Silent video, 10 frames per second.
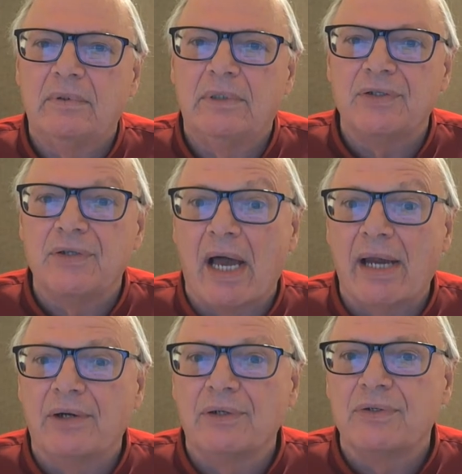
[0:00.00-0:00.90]

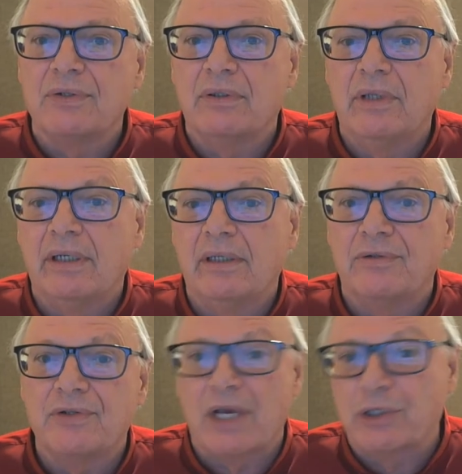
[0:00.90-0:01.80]
desires the
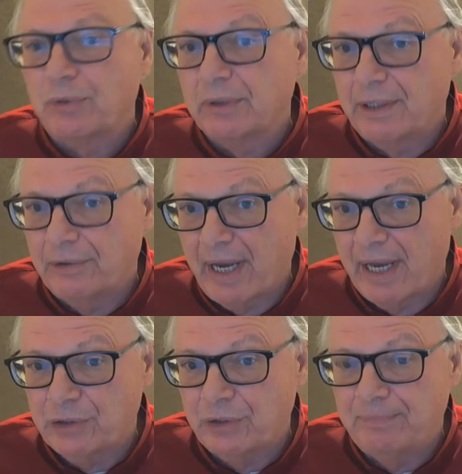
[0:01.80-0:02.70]
sexual
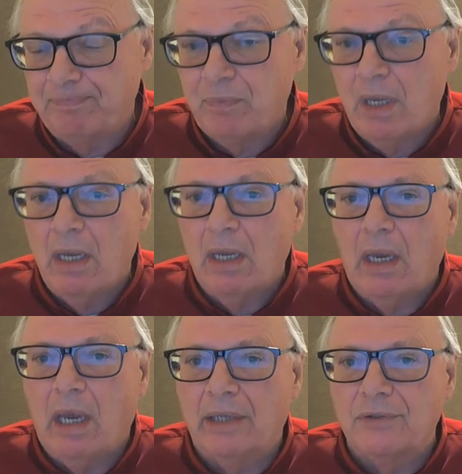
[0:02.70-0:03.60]
interaction,
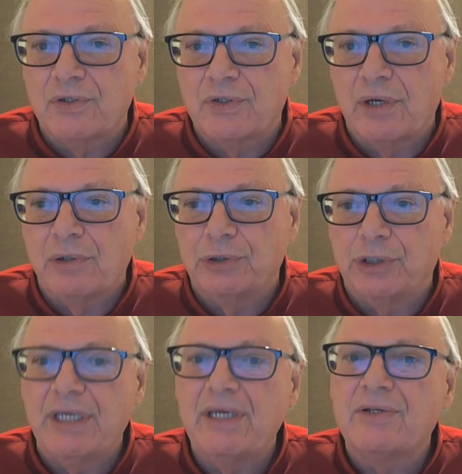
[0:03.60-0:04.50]
and so
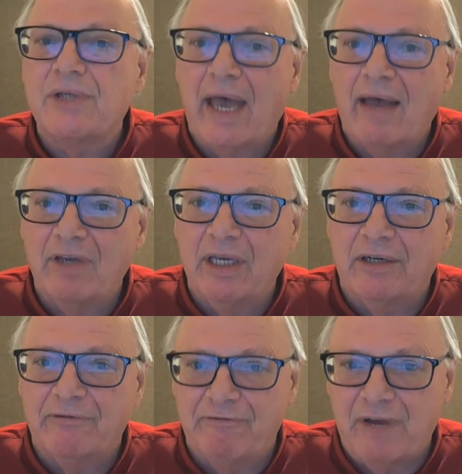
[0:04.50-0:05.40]
she is having an
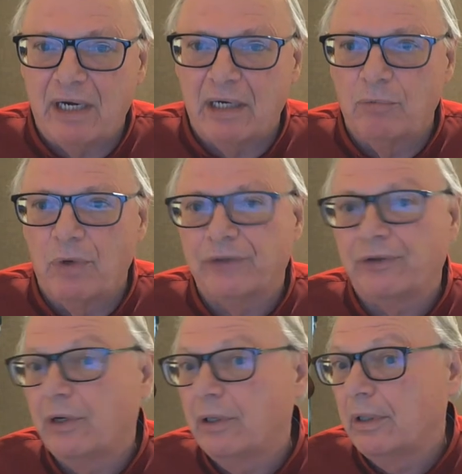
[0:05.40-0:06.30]
affair with
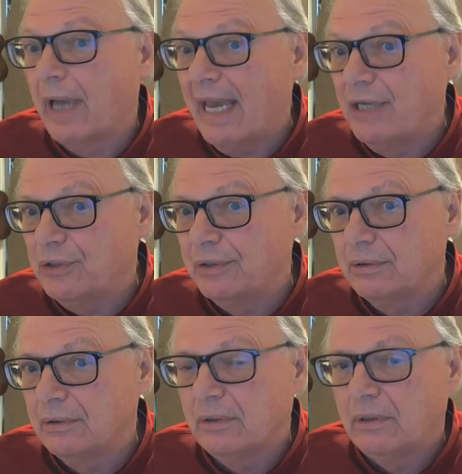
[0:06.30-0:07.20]
her agent,
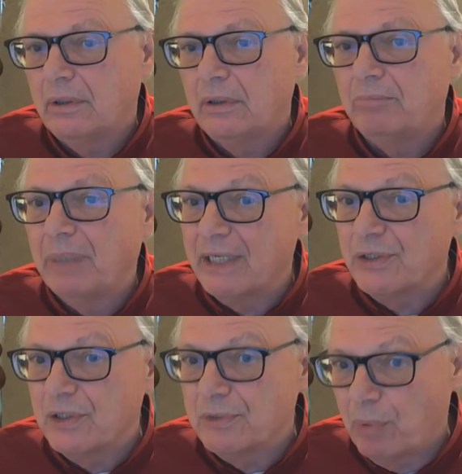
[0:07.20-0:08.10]

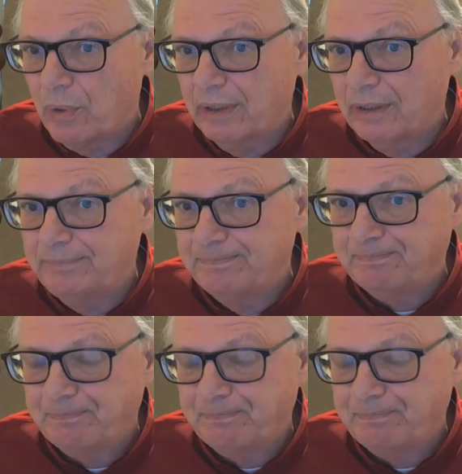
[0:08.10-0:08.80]
Blazes Boylan.